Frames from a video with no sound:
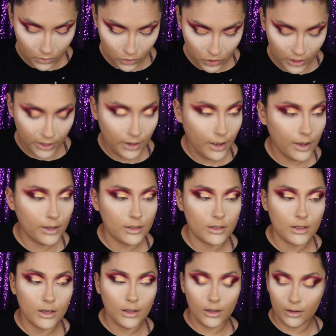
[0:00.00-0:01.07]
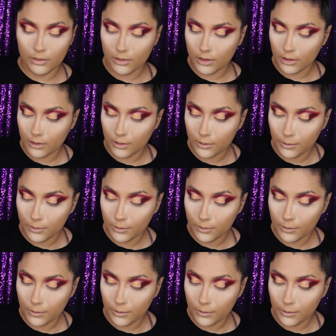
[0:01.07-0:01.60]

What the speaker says: JS11.